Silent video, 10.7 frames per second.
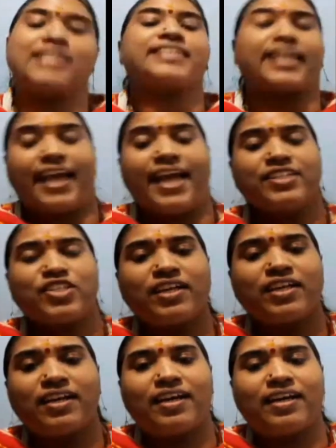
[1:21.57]
Second,
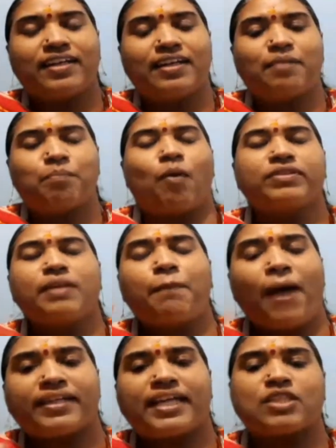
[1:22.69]
both the
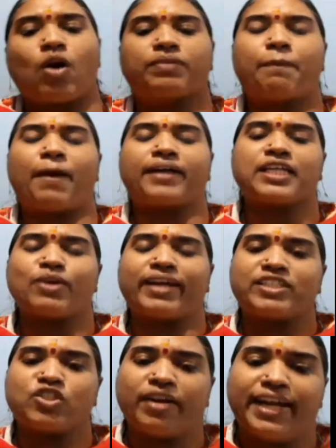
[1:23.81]
parties who are
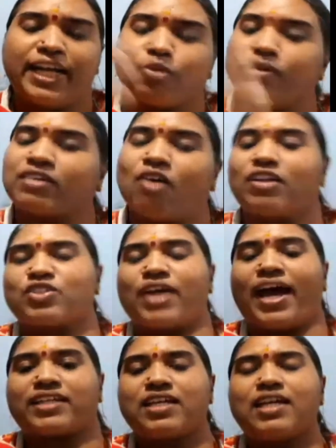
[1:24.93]
entering into a
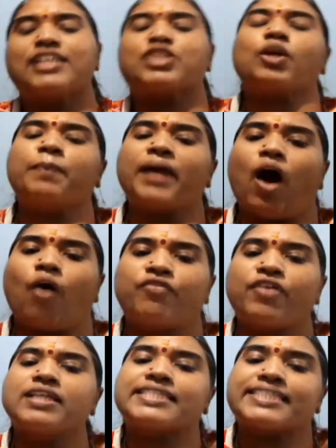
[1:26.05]
contract should be of
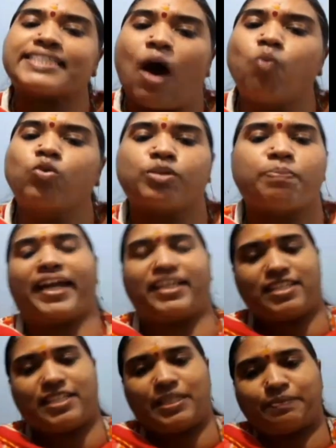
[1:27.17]
sound mind.
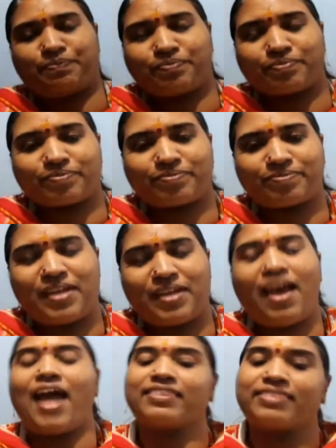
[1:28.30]

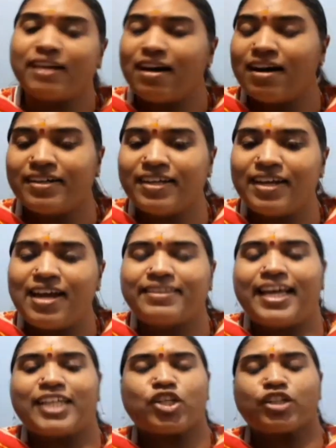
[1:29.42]
And third,
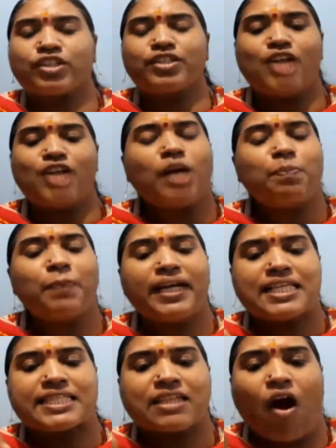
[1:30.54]
they should not be
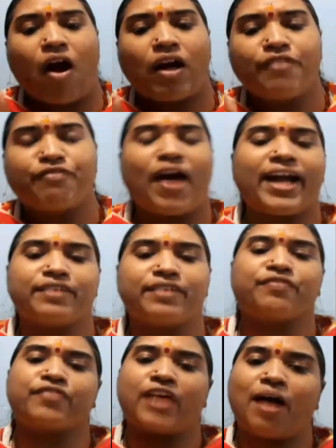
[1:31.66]
disqualified
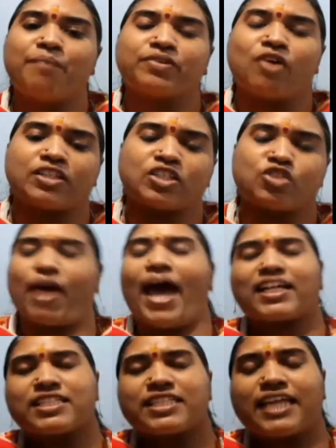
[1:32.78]
from
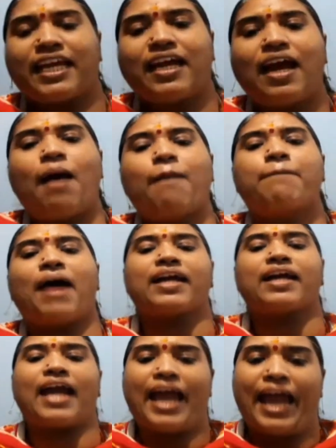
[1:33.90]
contracting by
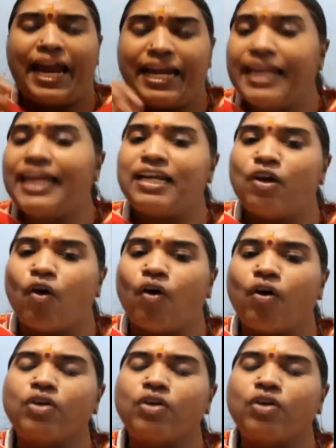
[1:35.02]
any law